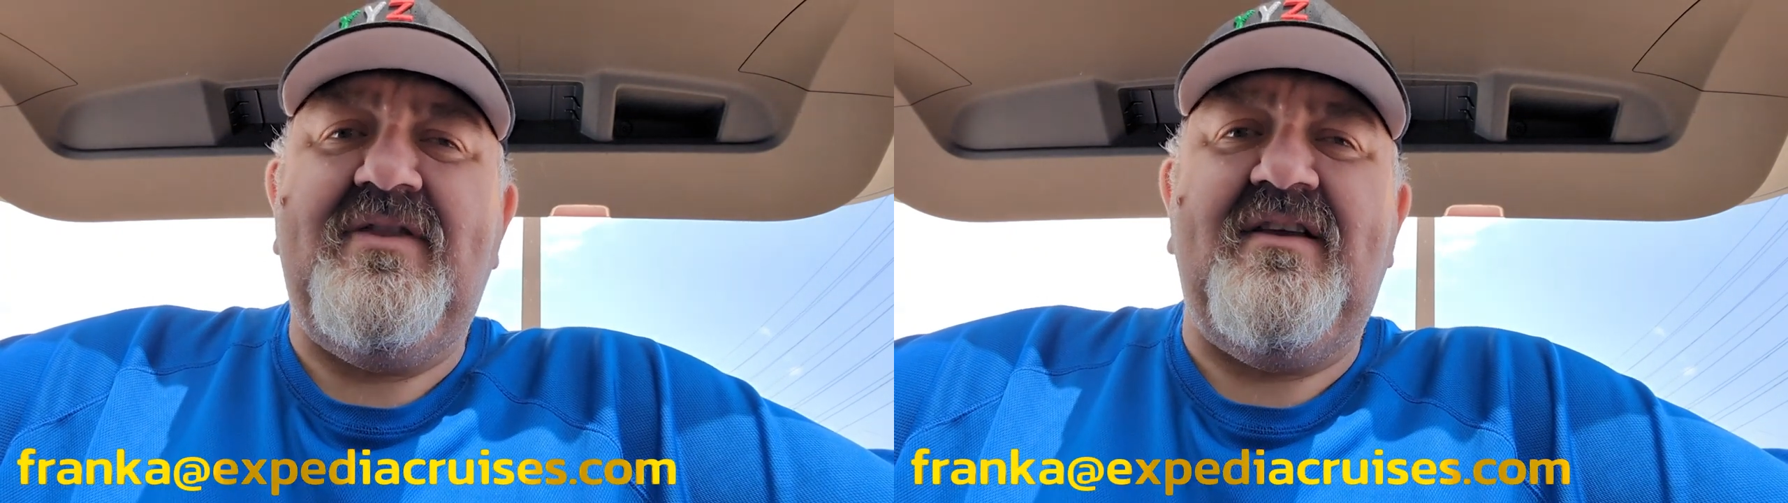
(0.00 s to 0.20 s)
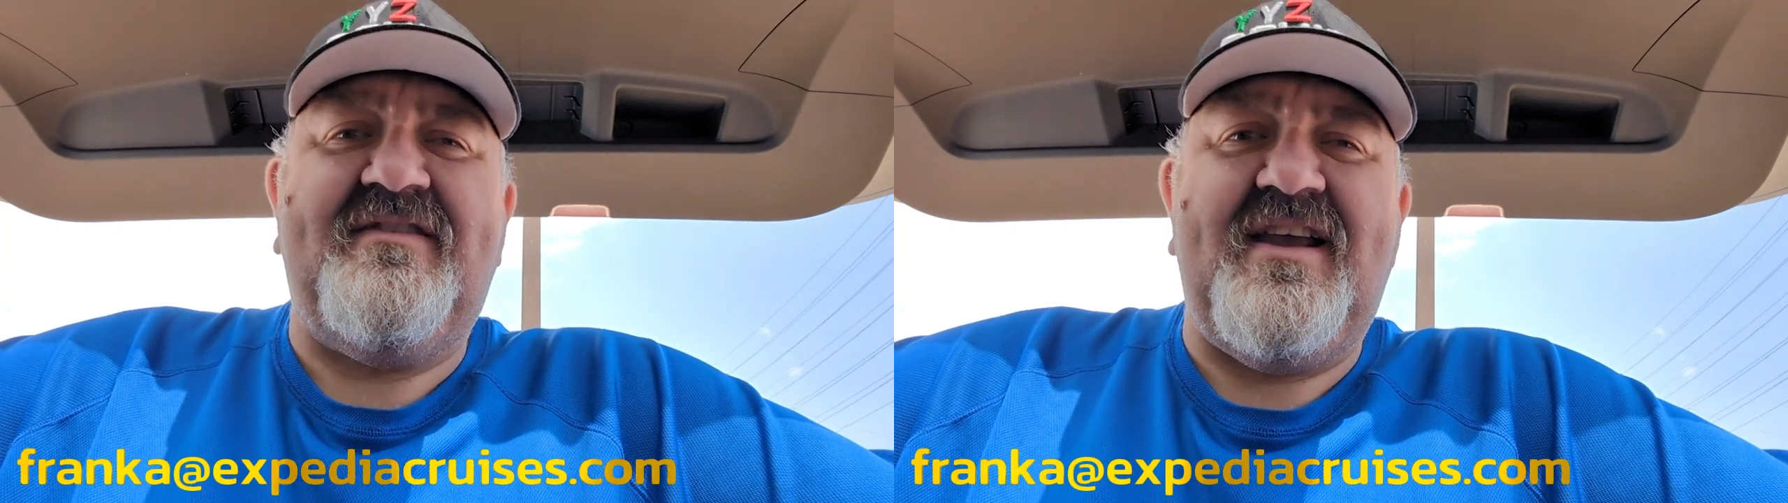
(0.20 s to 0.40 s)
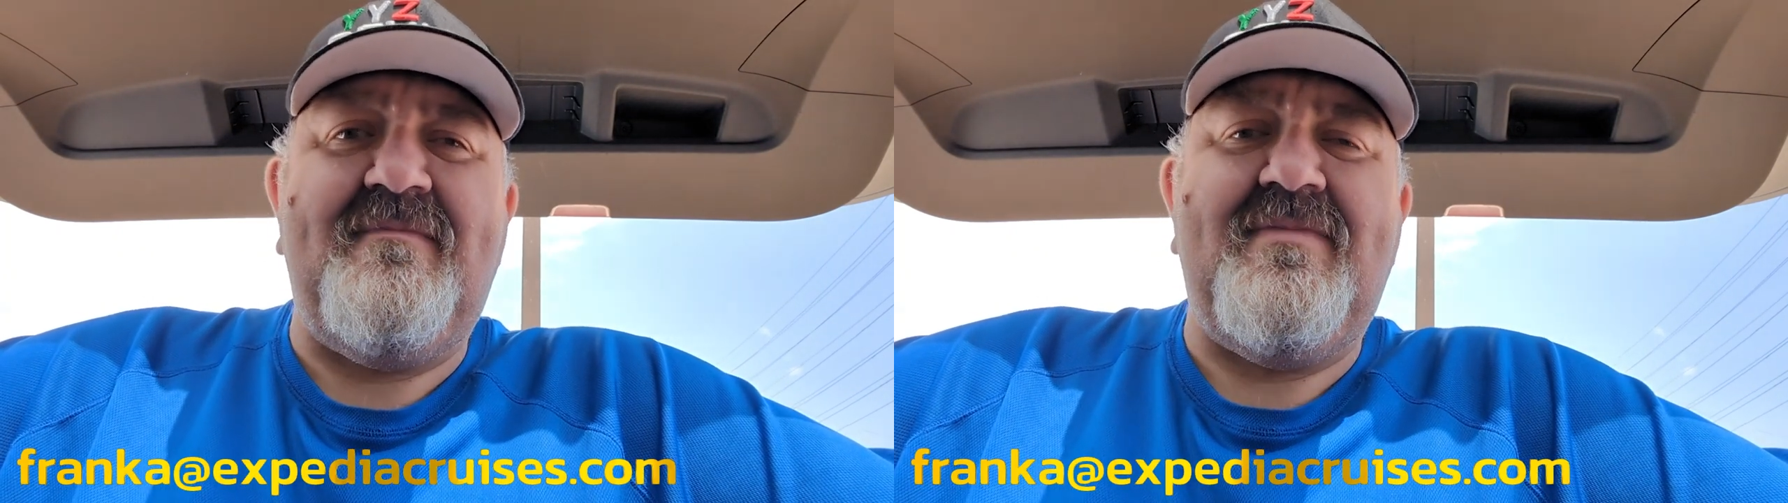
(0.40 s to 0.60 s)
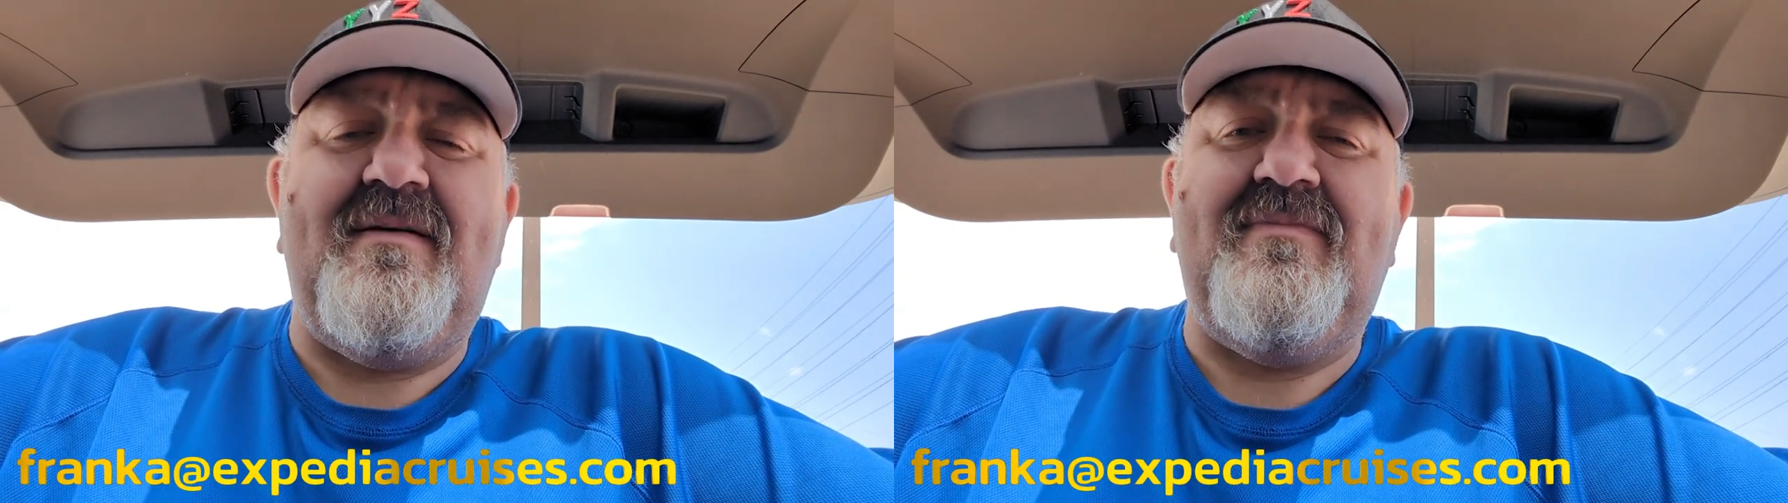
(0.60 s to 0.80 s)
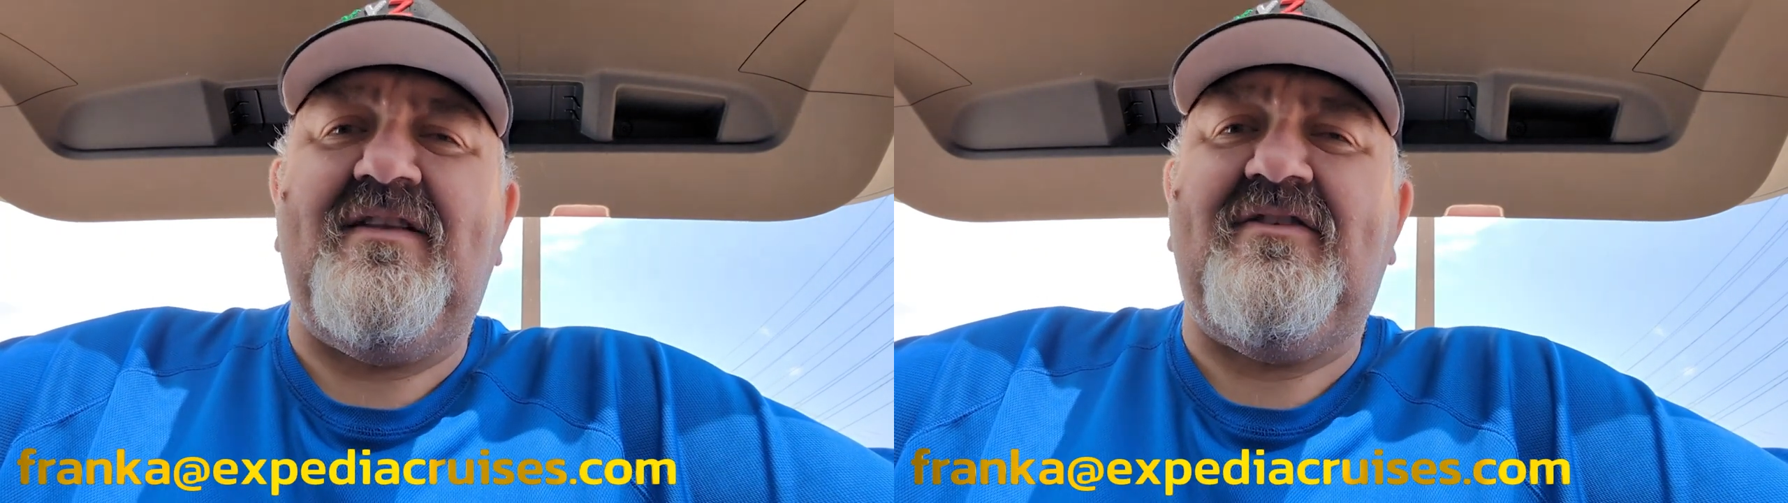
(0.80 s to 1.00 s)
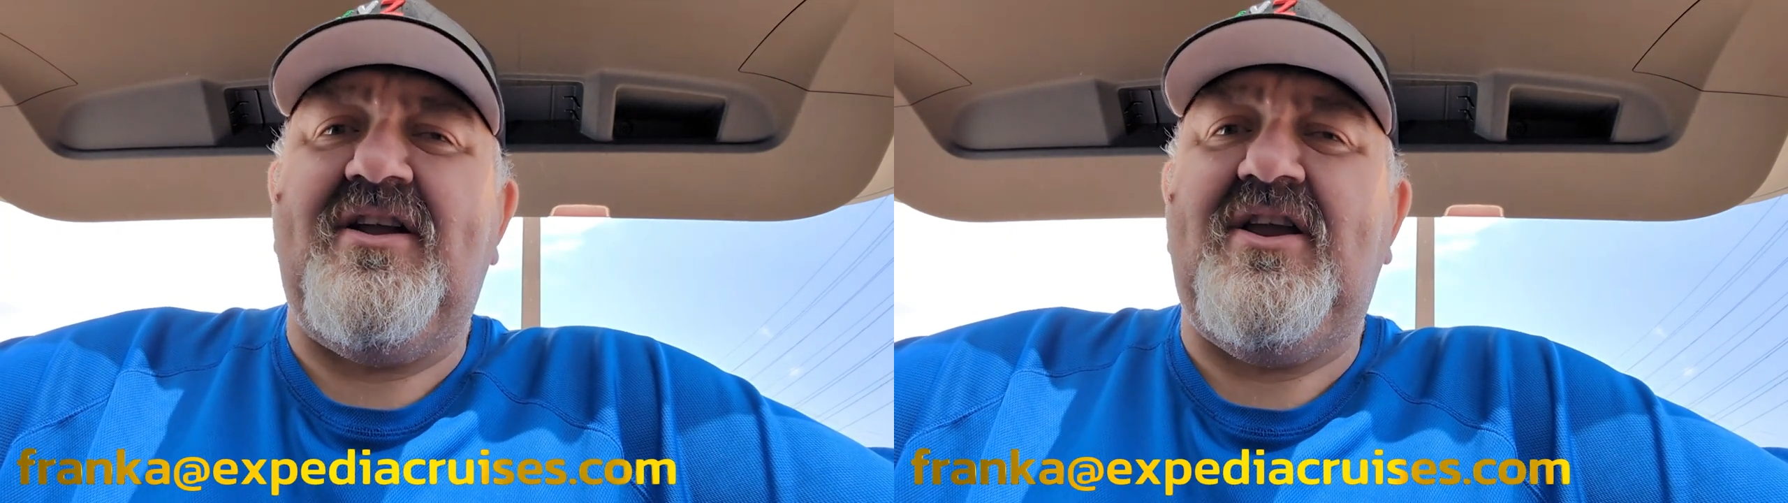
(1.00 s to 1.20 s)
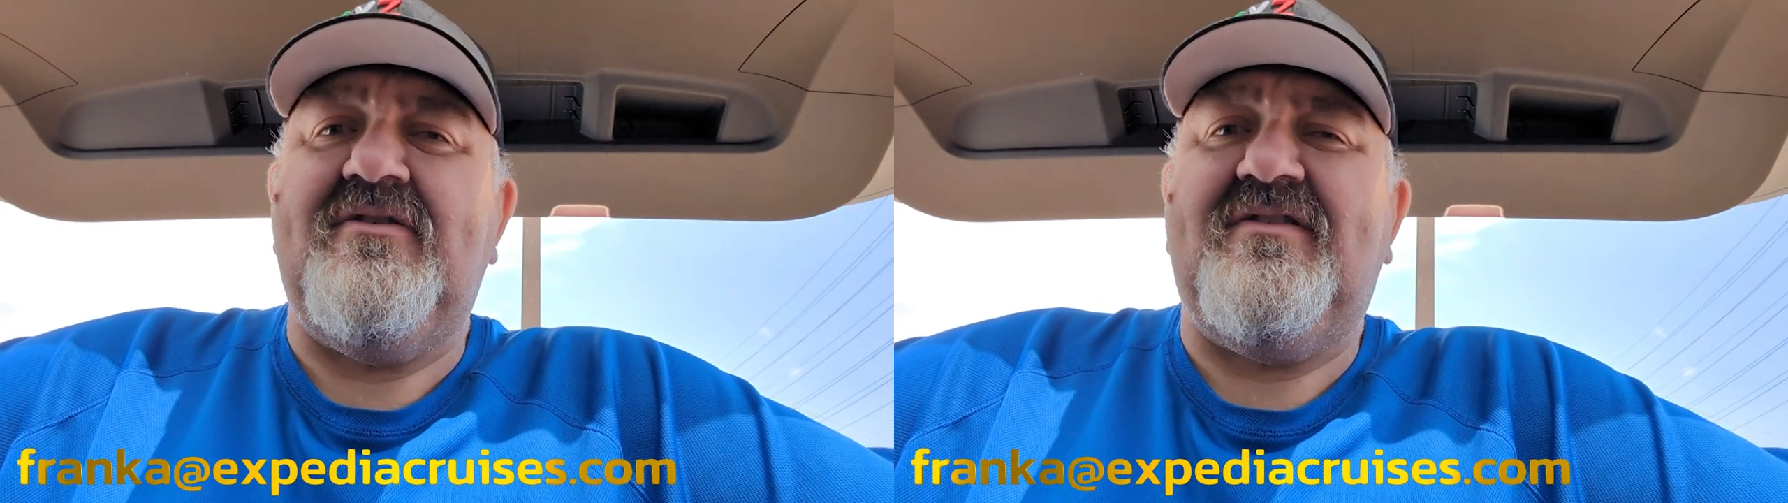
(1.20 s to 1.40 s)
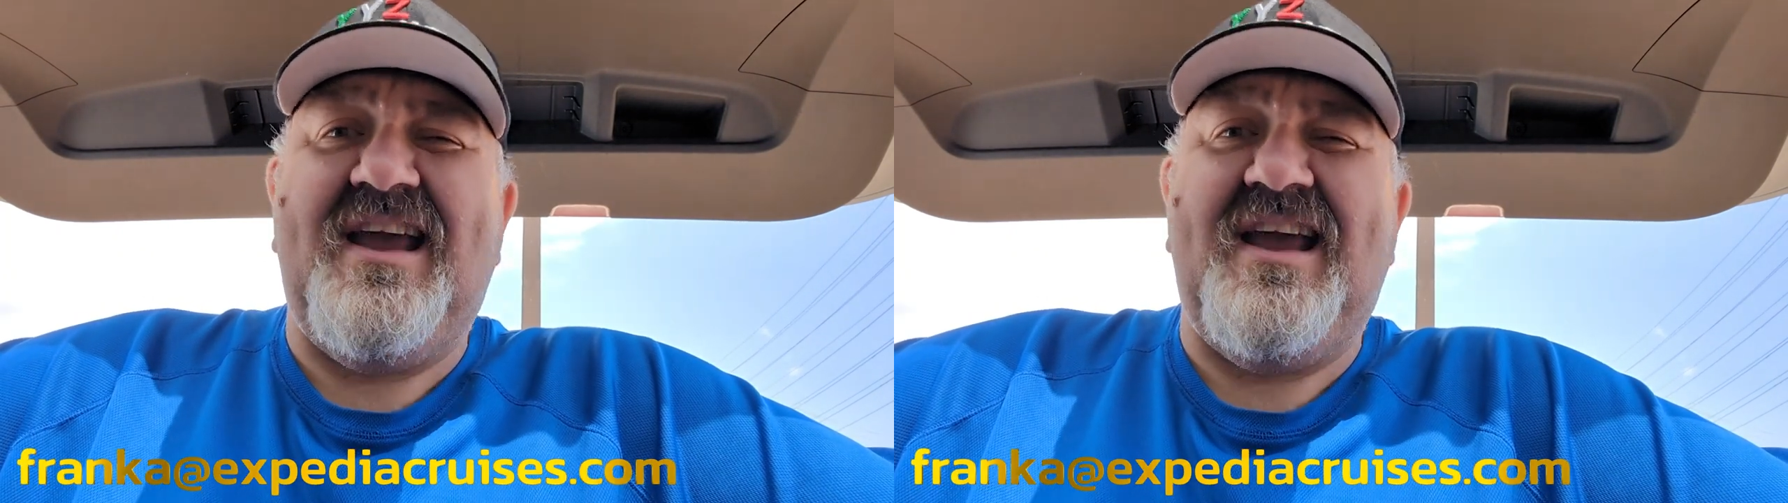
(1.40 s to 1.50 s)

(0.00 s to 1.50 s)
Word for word: the same name that's on your